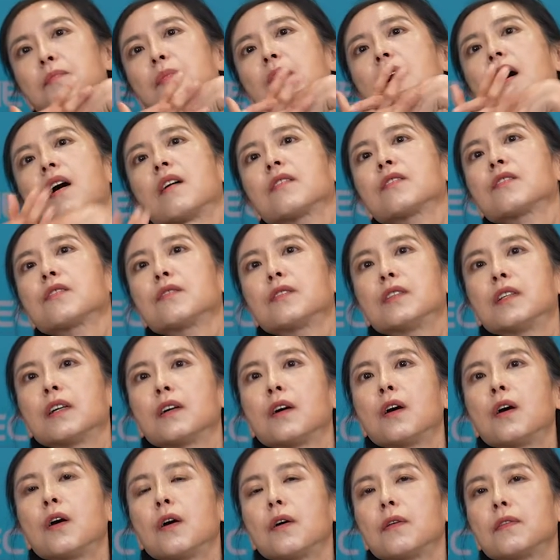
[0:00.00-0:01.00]
but also
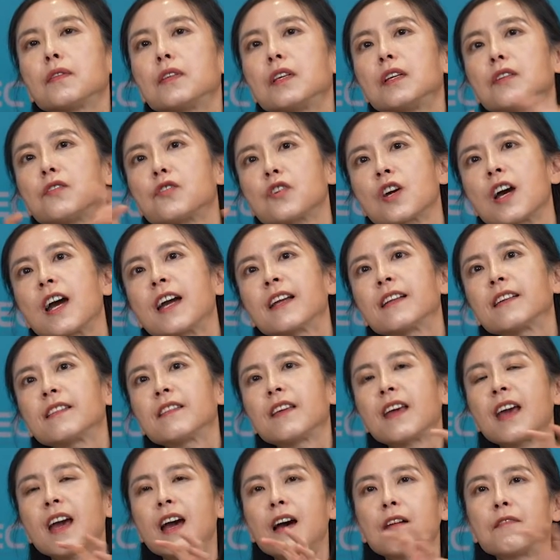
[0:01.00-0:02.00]
in China they
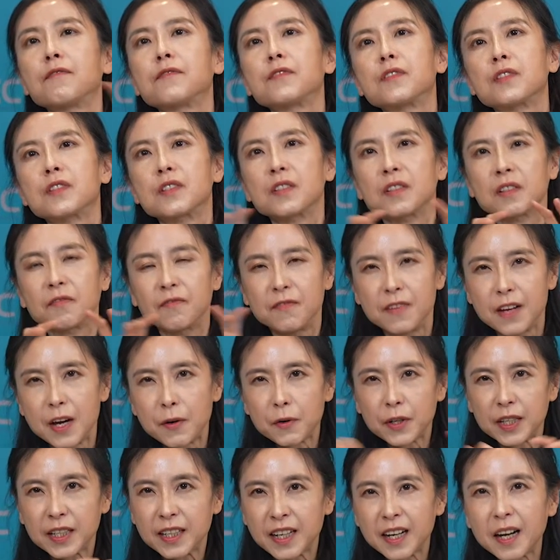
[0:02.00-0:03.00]
have the
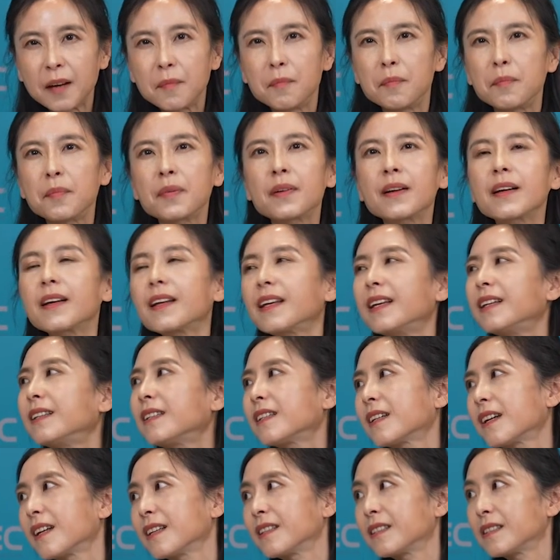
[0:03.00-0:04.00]
very
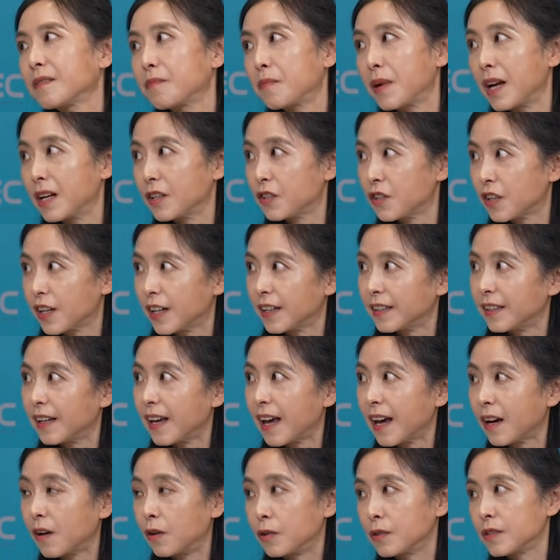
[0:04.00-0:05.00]
completely supply chain and
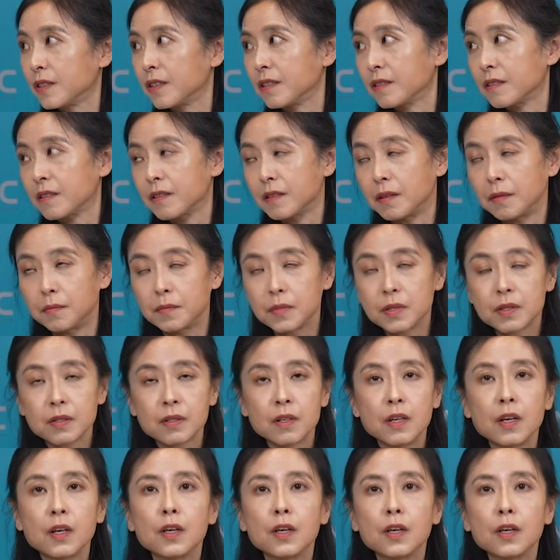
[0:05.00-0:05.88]
ecosystems.